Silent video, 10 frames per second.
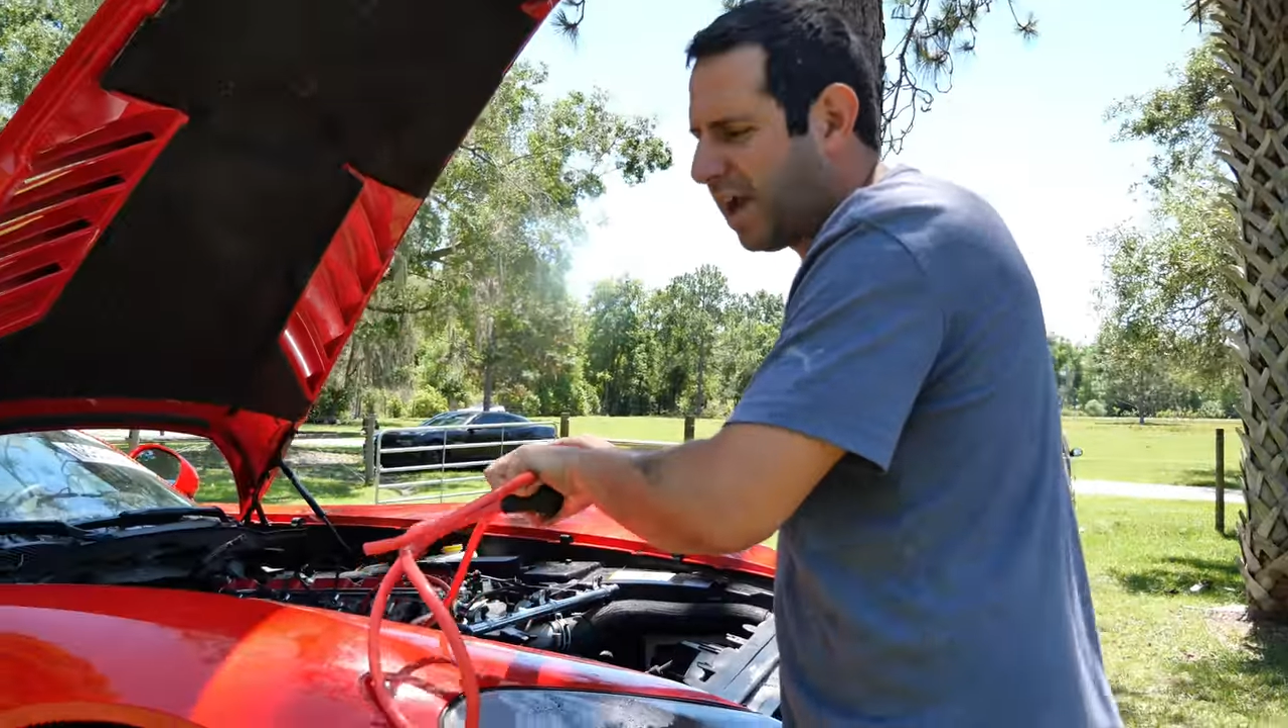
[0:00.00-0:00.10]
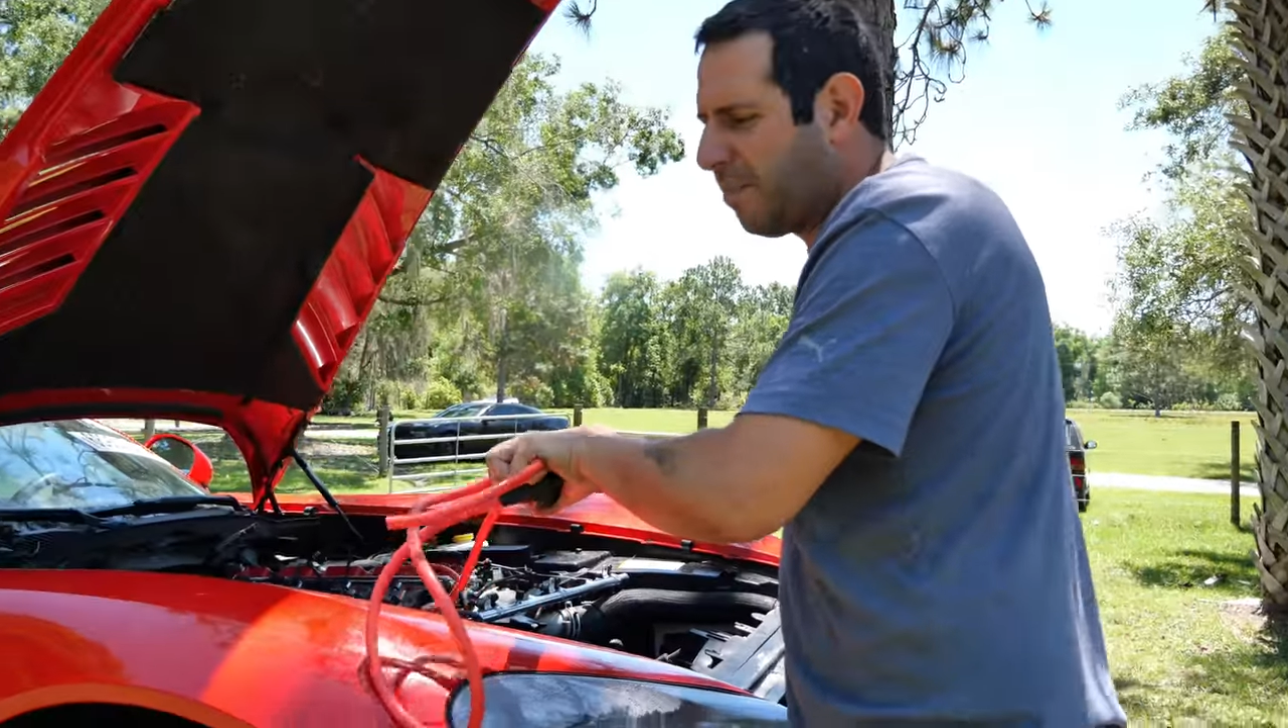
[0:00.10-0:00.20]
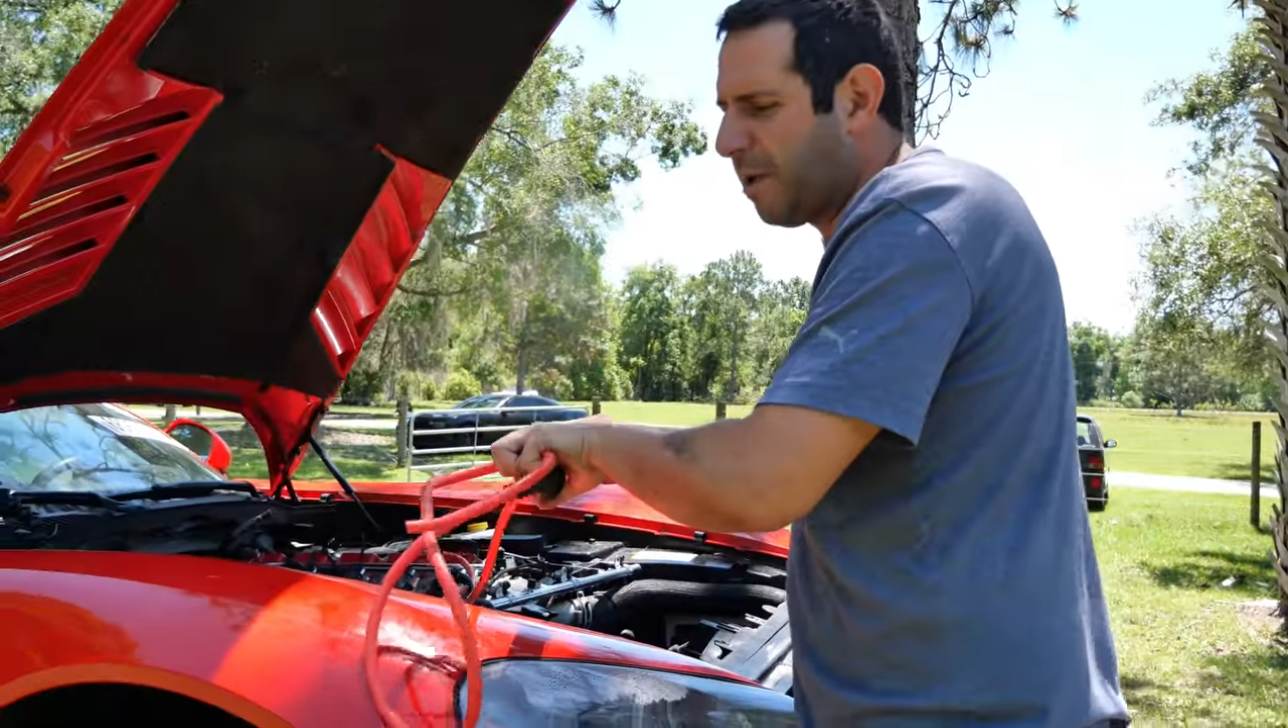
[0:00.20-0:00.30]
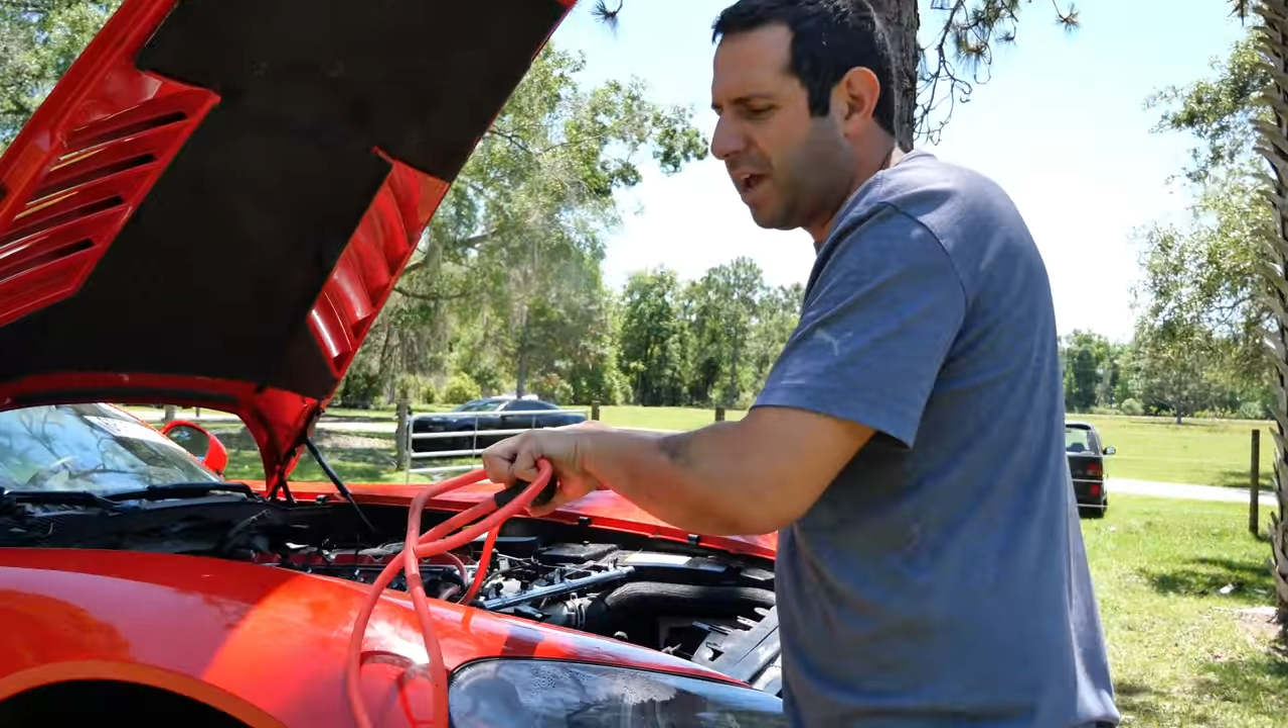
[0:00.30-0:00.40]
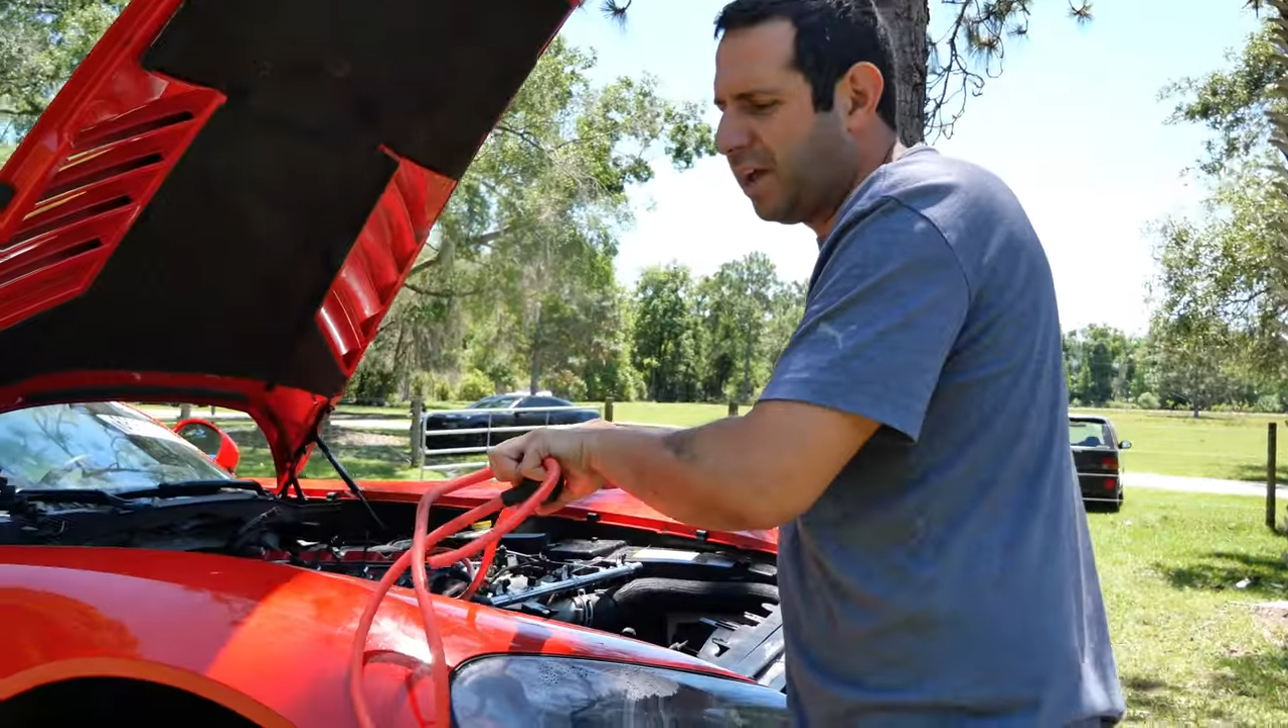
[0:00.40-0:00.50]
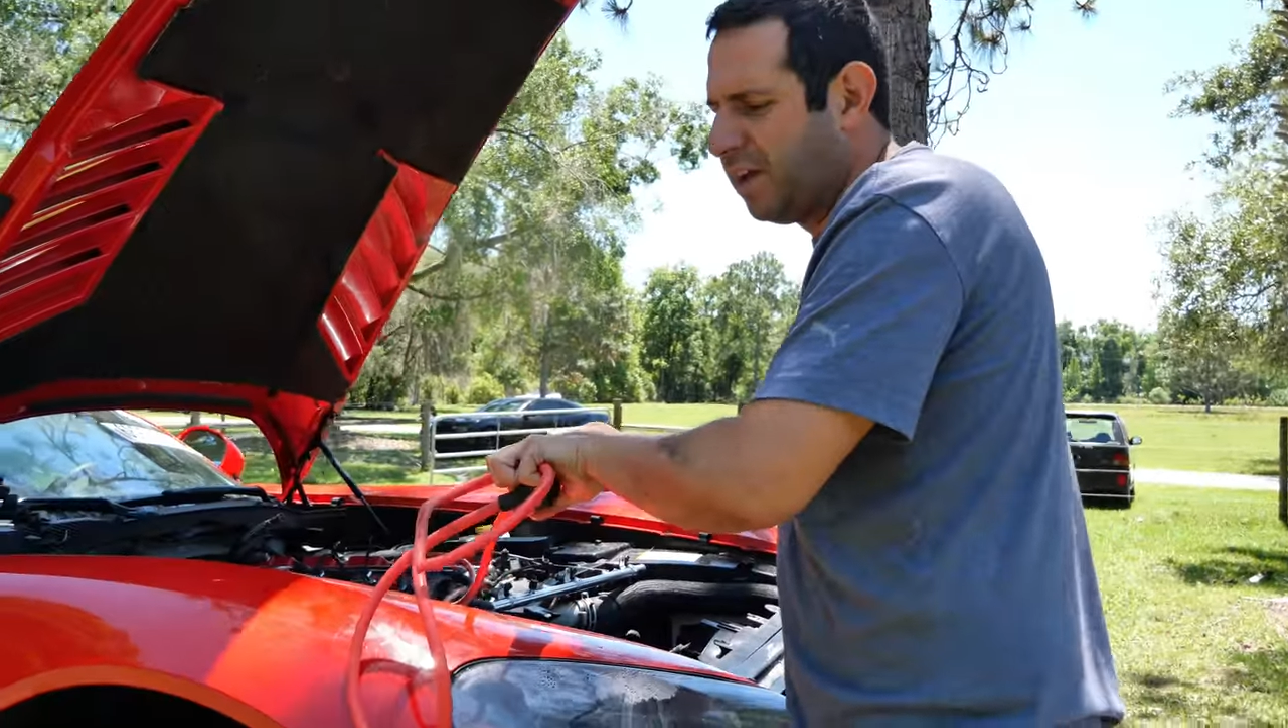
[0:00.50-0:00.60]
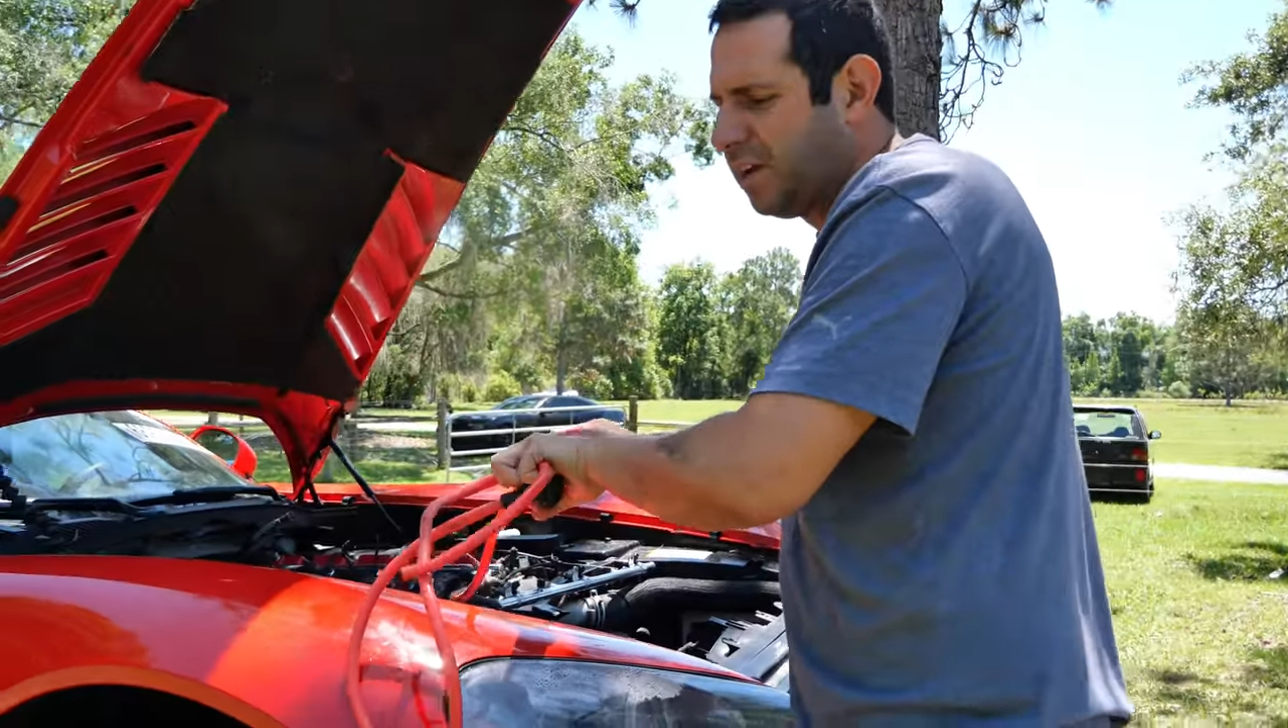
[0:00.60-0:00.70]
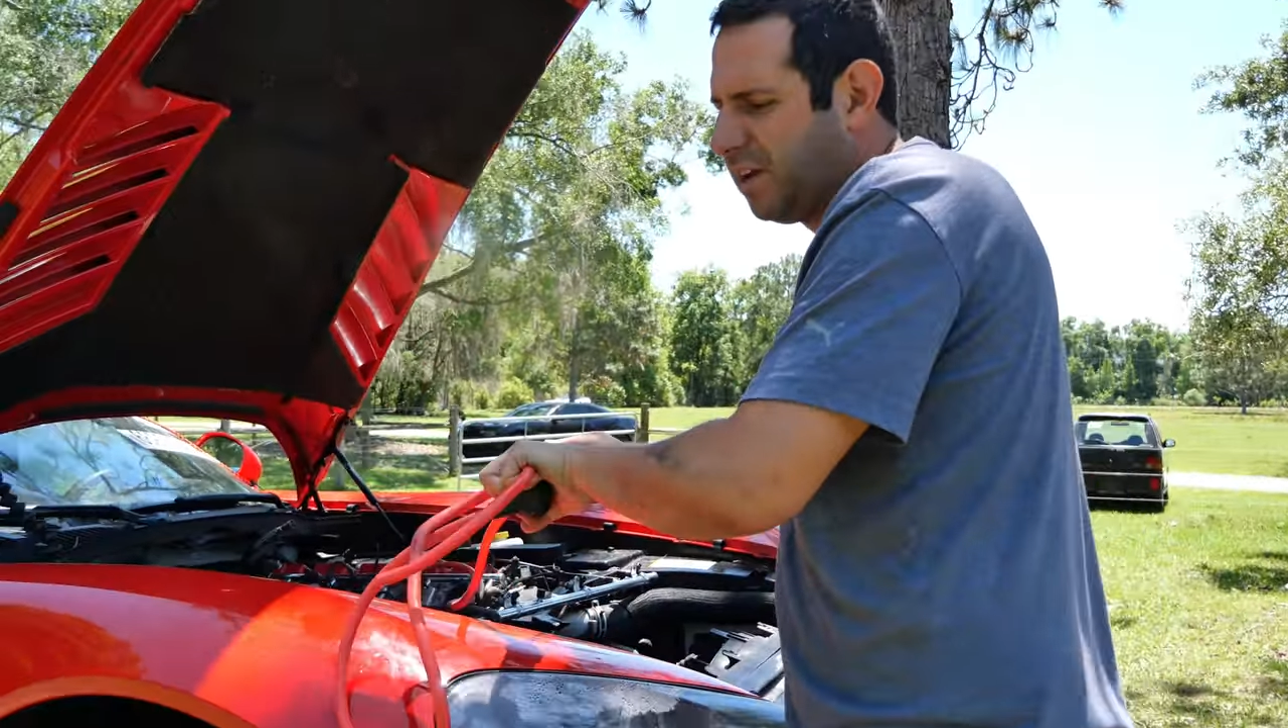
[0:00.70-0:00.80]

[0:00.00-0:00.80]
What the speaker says: I got my